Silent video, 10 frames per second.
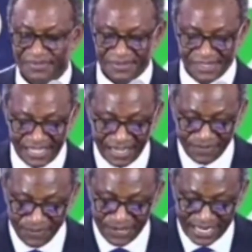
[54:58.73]
And
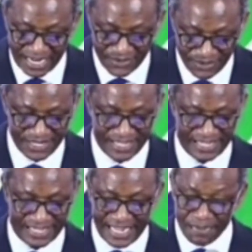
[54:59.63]
therefore, you can't go there.
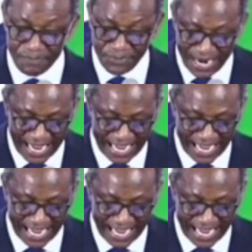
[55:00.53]
Then prayer.